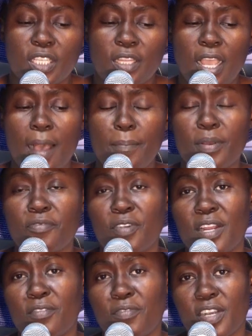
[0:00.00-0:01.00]
the
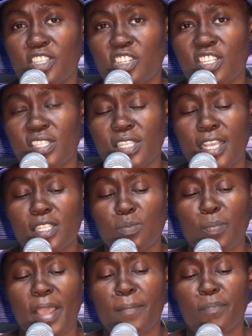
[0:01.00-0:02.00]
Amplified Version, it says,
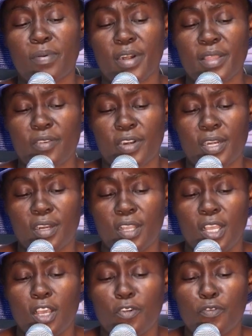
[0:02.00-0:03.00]
my brethren,
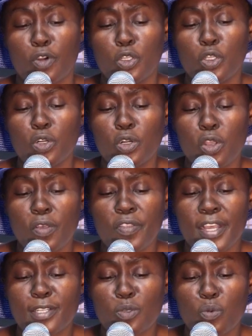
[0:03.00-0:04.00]
for you know
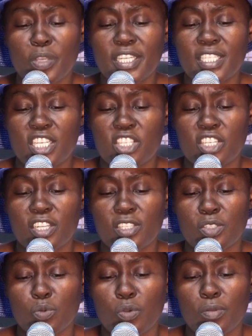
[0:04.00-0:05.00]
that we
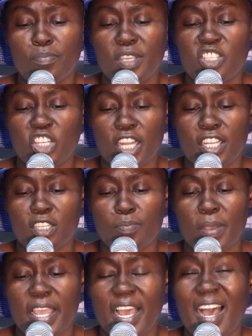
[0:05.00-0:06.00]
teachers will be
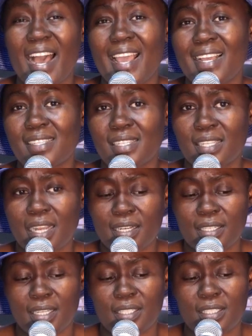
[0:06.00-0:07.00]
judged by a higher
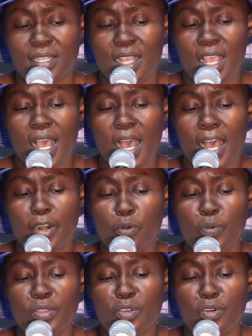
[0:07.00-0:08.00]
standard
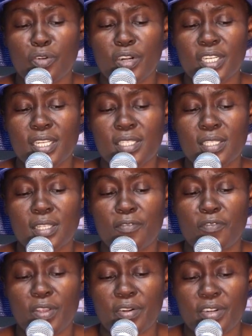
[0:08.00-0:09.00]
and with greater
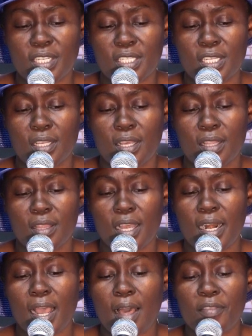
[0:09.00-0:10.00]
severity
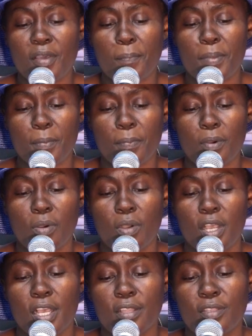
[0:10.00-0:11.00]
than other
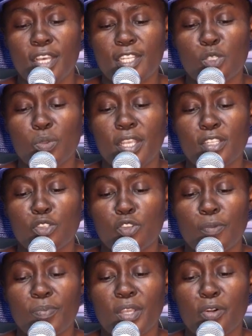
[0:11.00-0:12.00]
people. Thus we
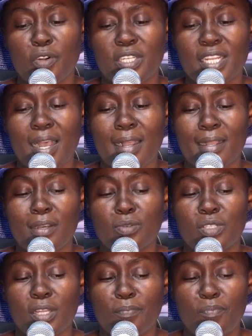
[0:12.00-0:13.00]
assume the greater
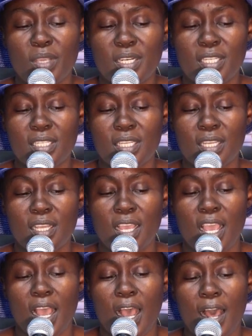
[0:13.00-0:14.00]
accountability
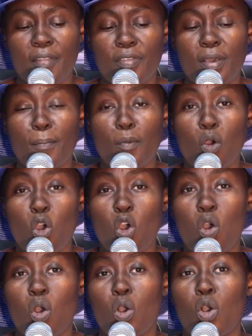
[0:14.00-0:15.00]
and the
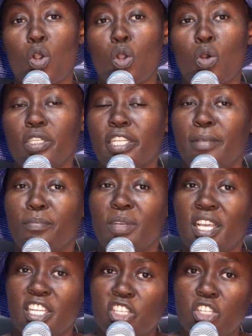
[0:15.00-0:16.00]
more
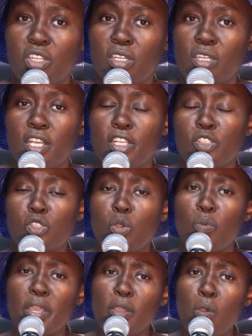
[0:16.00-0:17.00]
condemnation.
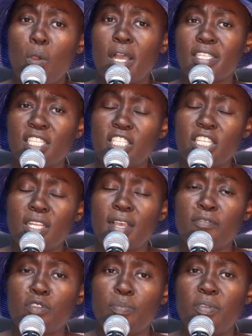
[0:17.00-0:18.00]
So we who are teaching
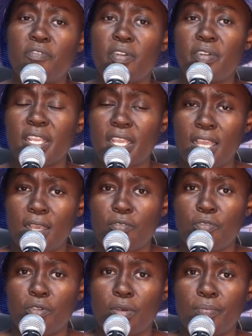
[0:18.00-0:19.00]
have to be very
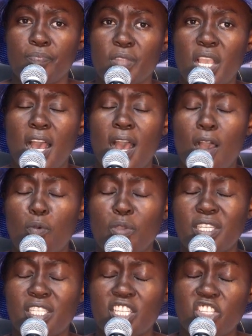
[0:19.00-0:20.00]
careful. Are
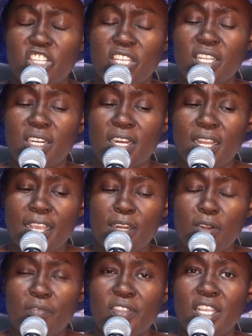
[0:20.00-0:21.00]
we teaching in
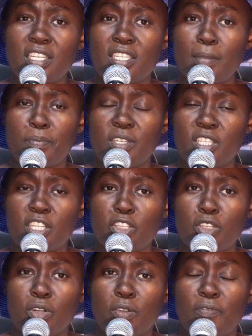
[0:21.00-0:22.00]
line of the
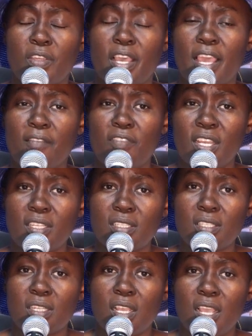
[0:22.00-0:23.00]
interpretation of the
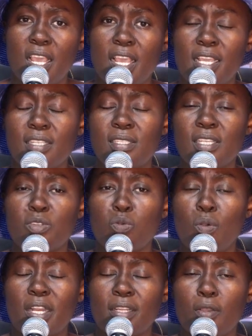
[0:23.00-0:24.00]
heavens? Is it
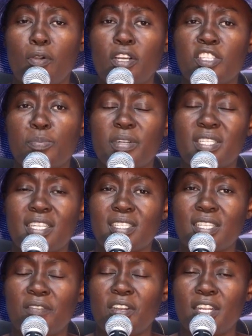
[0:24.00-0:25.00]
what the Holy Spirit
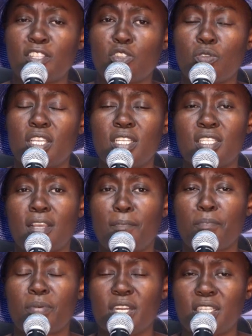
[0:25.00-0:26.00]
has given us to
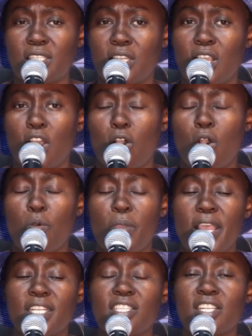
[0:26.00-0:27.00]
interpret? Or
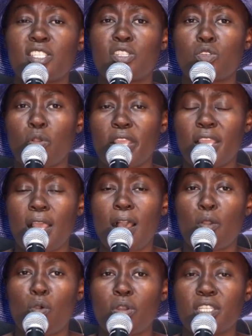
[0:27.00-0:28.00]
we are just talking
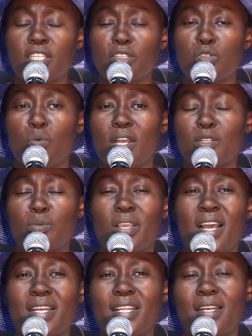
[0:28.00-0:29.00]
according to what
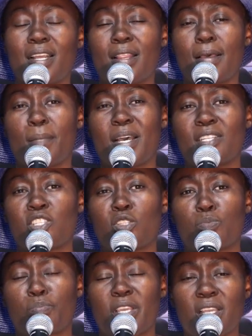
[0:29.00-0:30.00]
we had another man
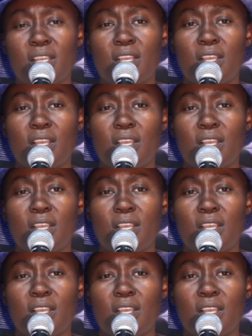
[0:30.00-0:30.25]
speak,